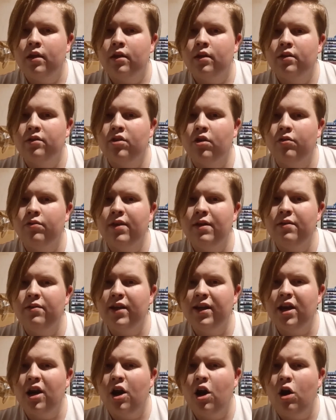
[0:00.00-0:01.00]
So there's
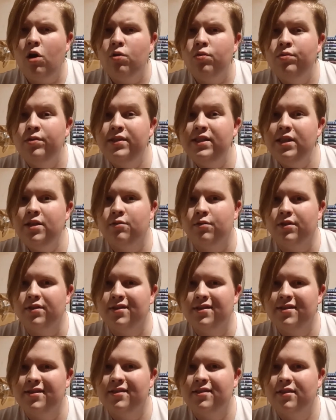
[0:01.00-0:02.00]
like a whole
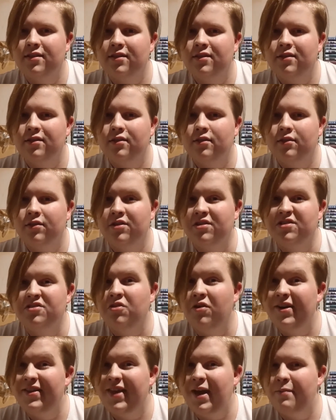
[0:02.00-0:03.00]
sequence that's
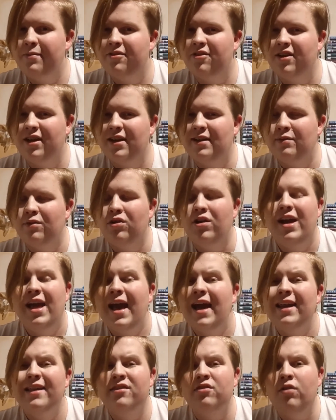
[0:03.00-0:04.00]
not in the episode anymore,
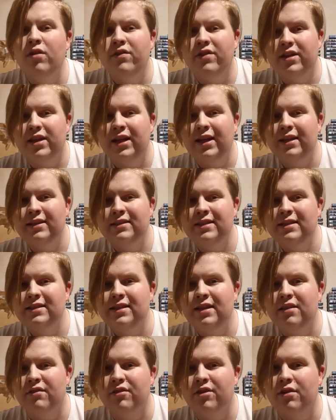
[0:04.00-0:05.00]
and it's not in the deleted scenes
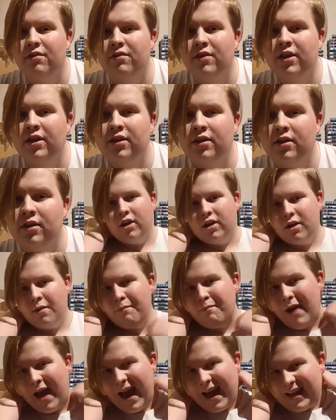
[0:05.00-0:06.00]
either, I don't think.
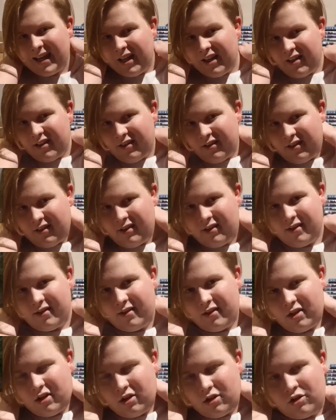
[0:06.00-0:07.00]

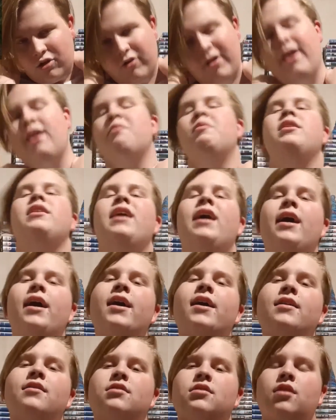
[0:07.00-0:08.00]
Companions, Graham and
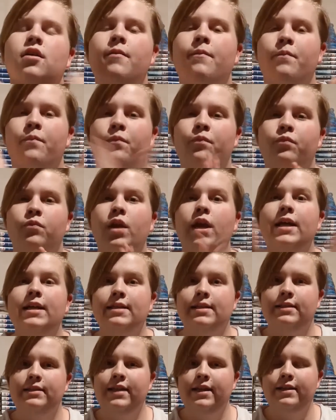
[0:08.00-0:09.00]
Yaz,
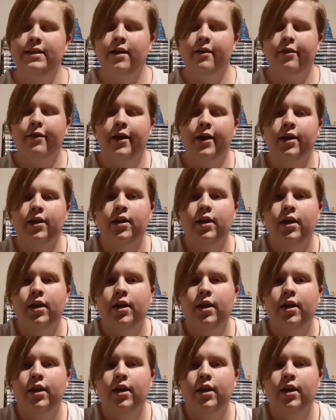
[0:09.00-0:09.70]
did nothing.